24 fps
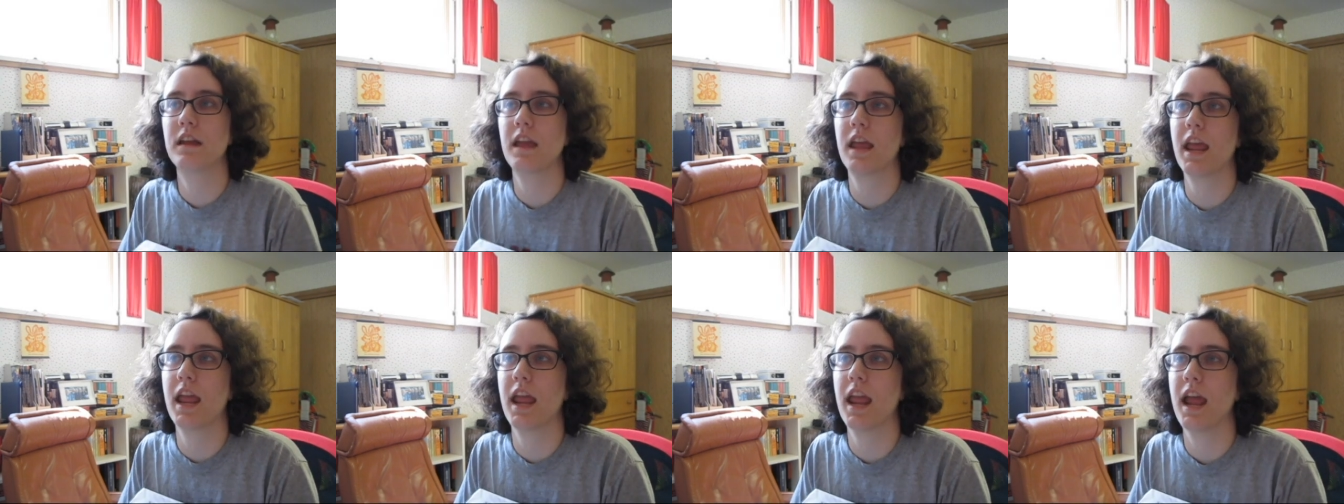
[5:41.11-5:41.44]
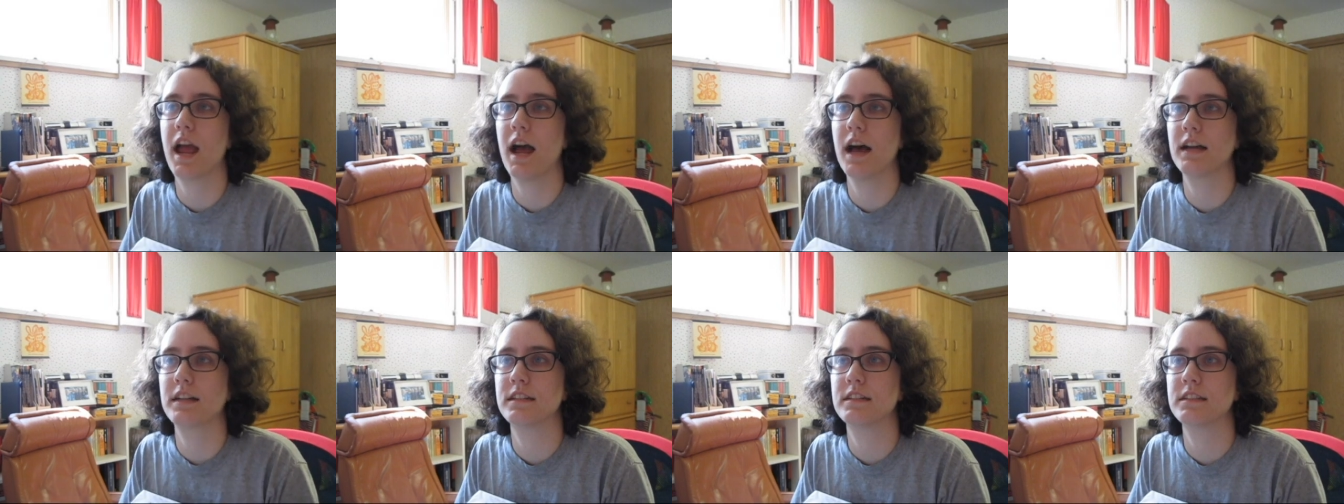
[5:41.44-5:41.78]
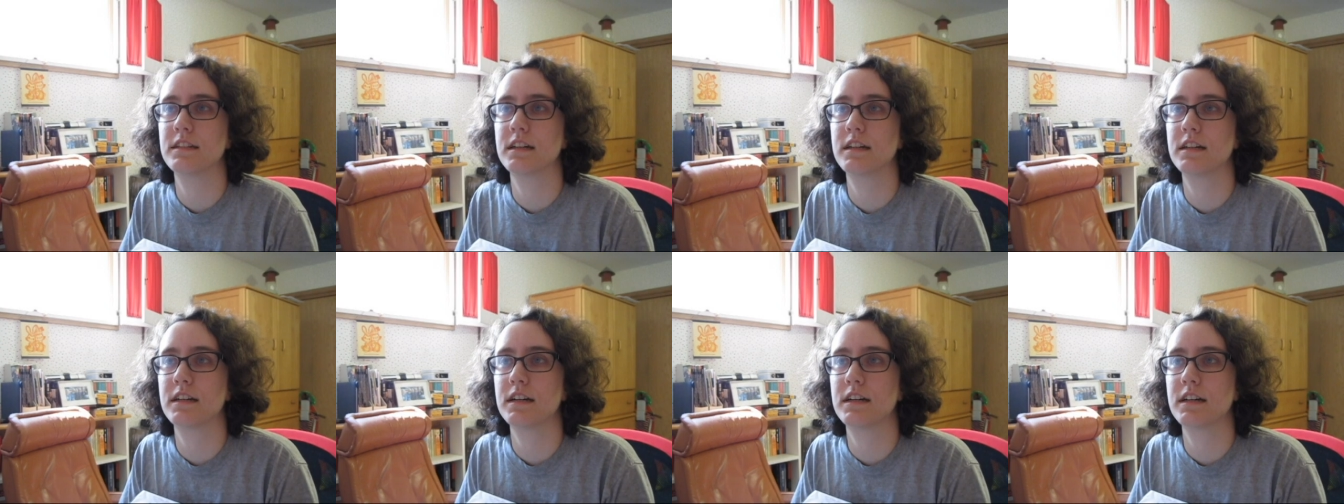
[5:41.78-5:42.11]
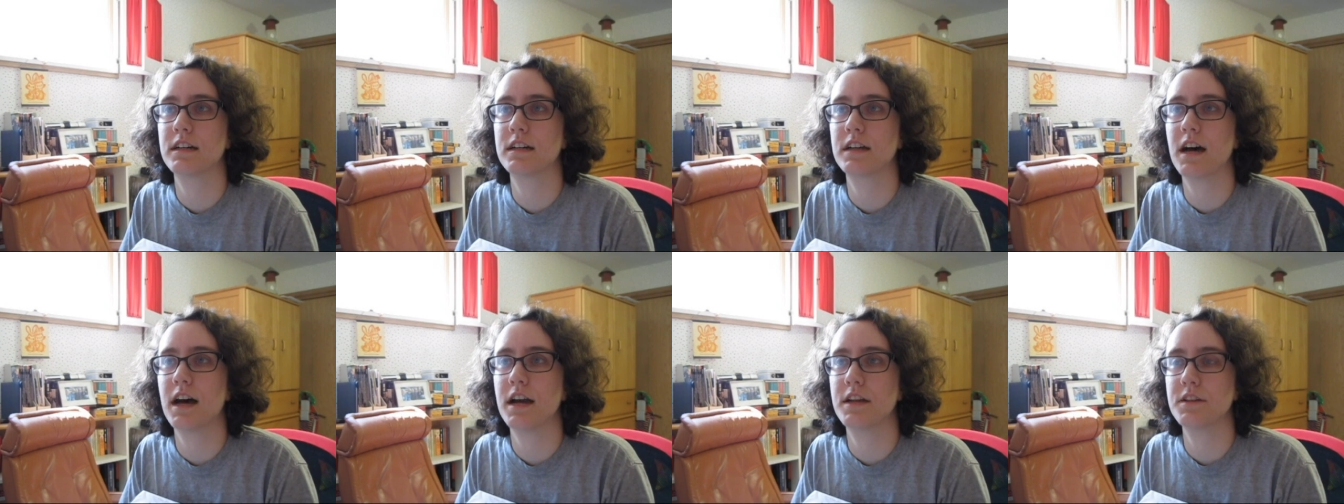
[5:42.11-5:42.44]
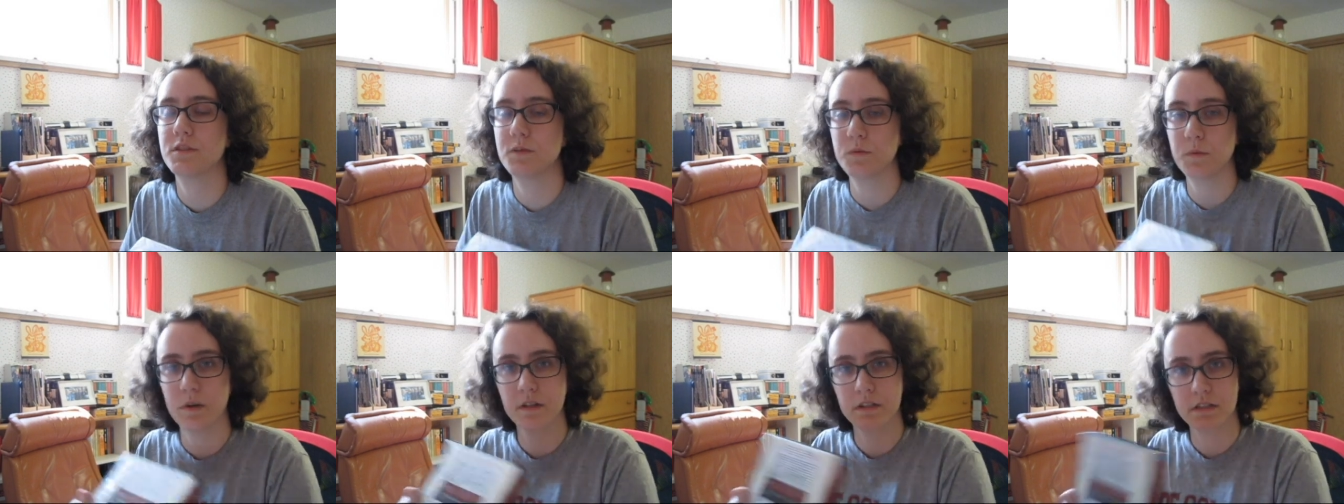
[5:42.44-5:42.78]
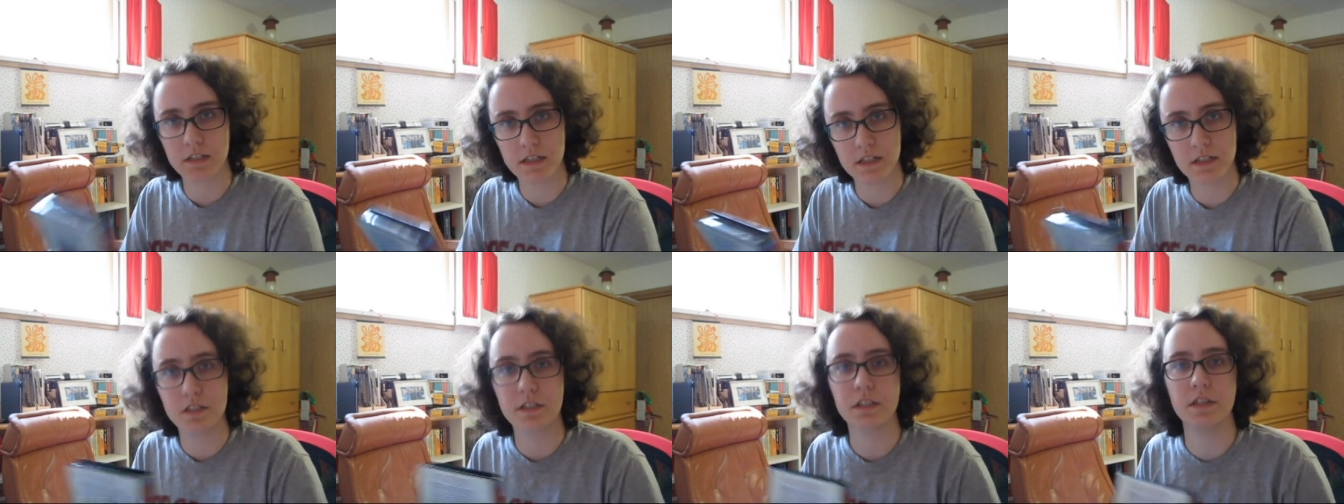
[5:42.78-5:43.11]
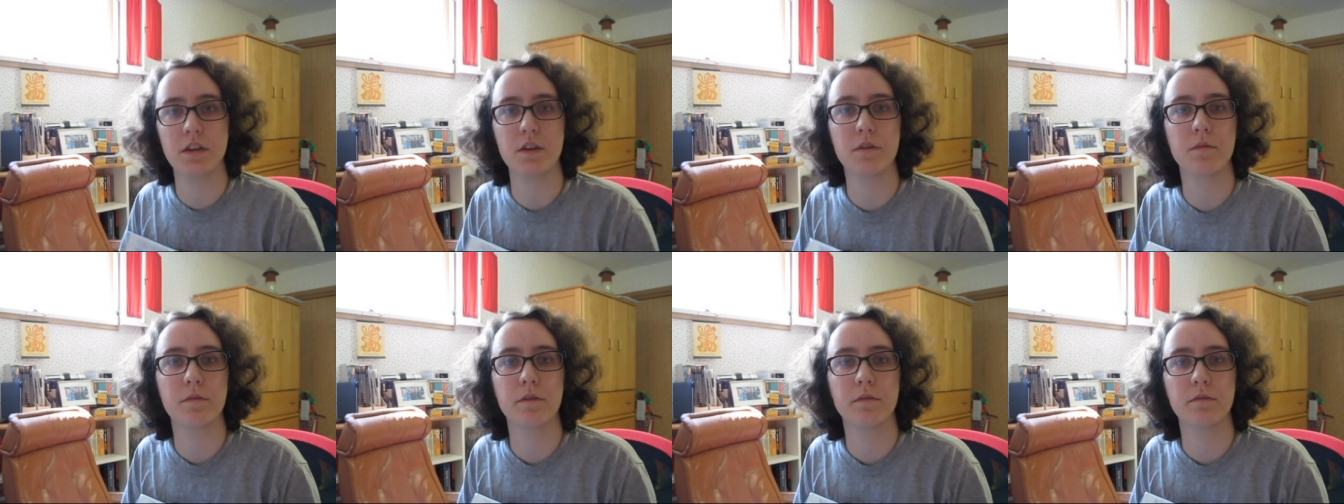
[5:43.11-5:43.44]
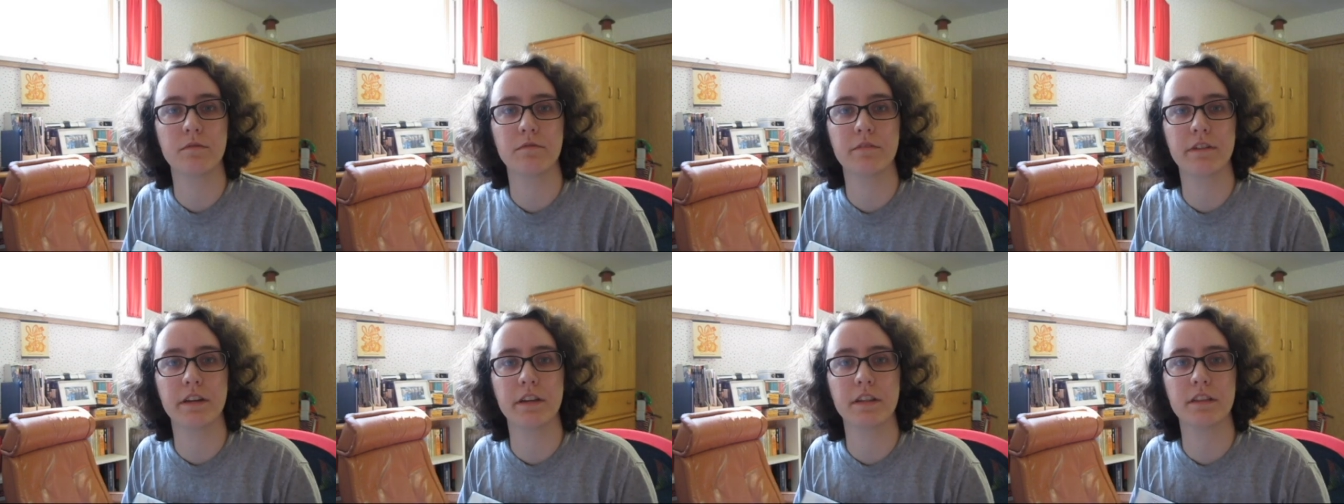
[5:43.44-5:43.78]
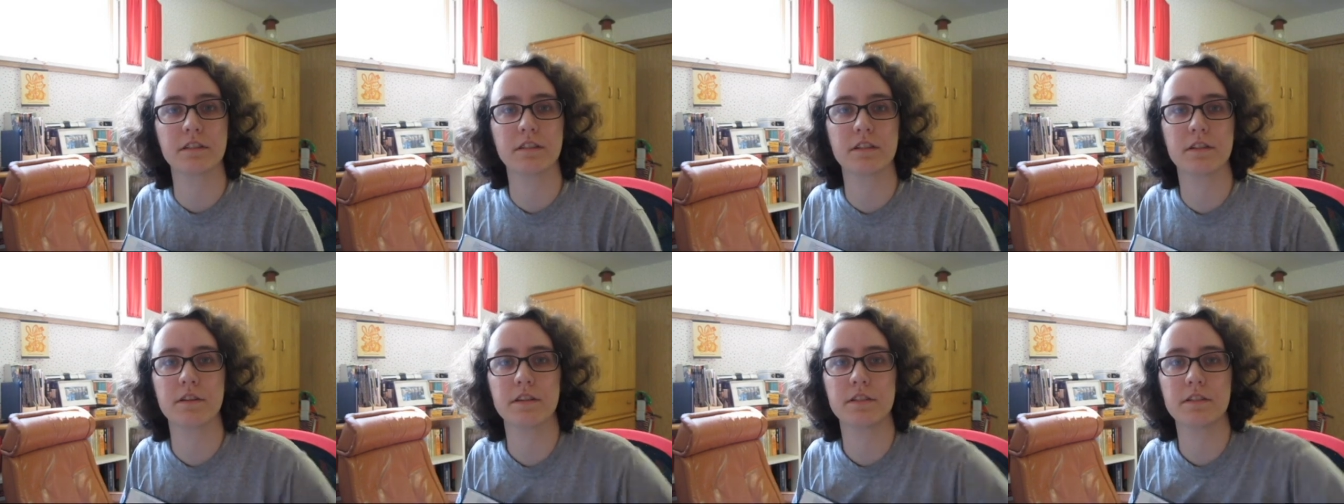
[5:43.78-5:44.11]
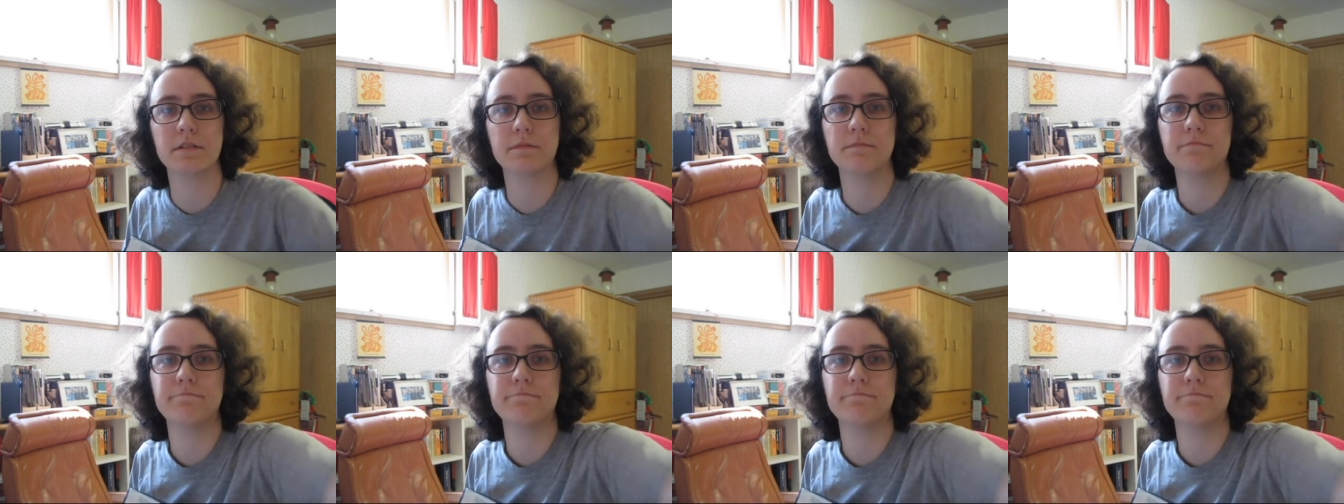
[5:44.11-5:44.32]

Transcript: and I do want to continue reading the series.